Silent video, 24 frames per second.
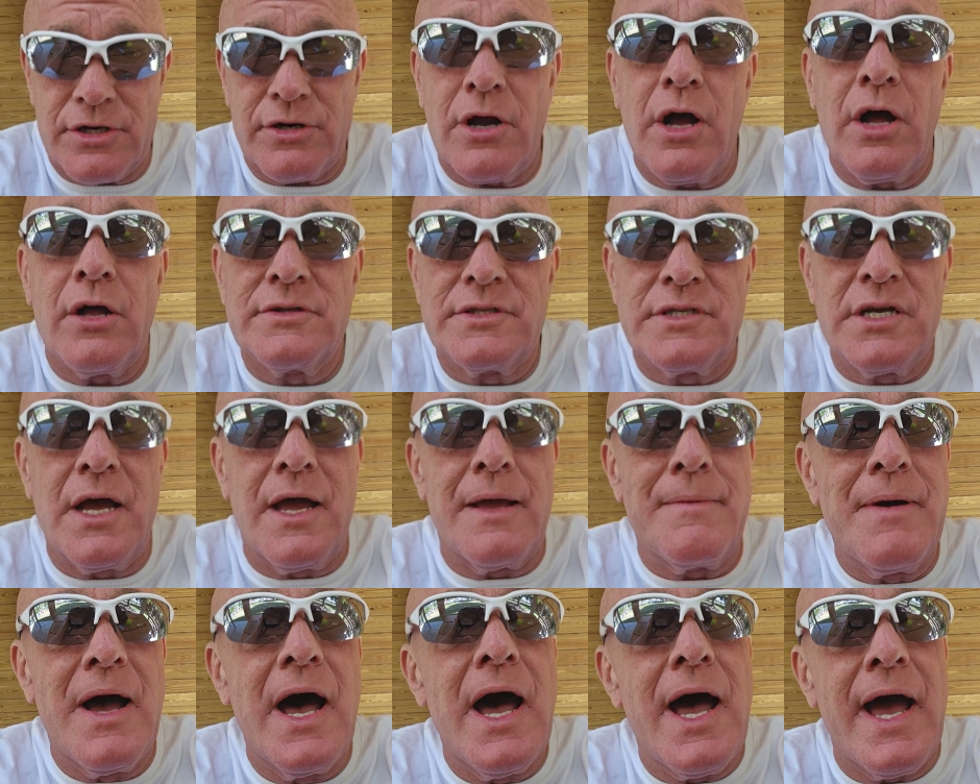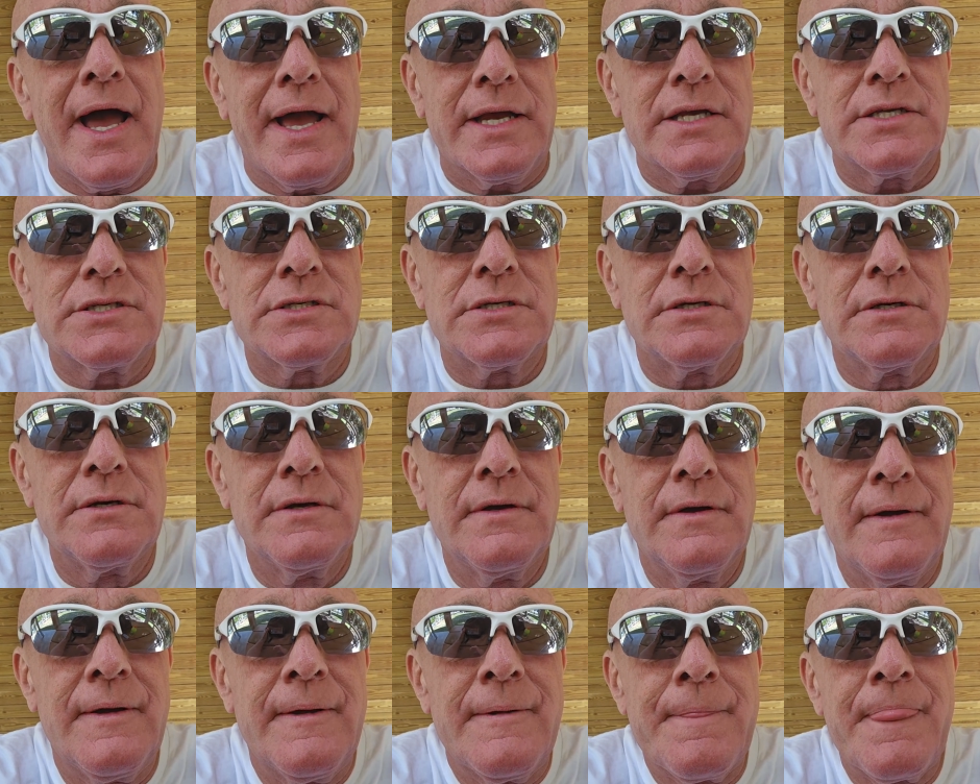their all-time highs.
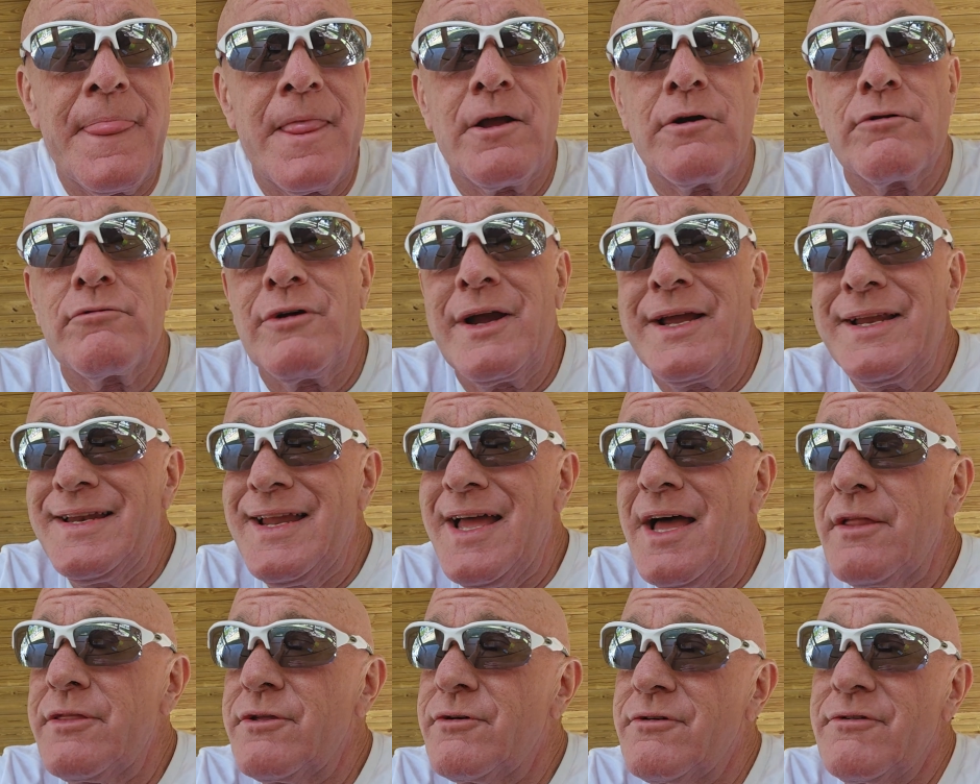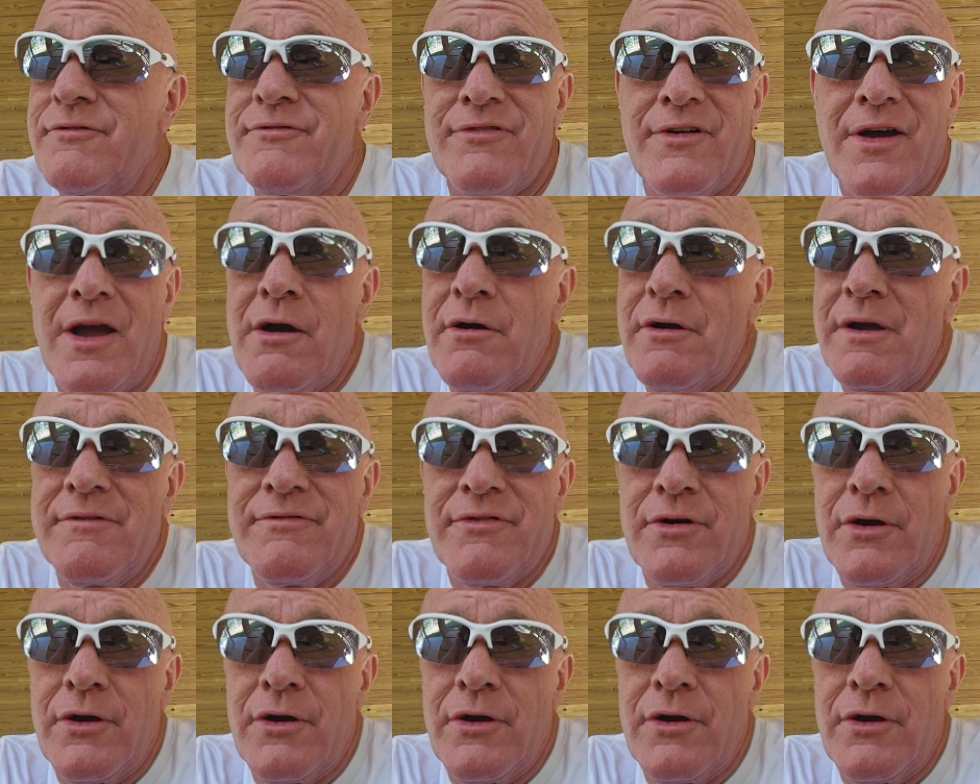Right now, they're very,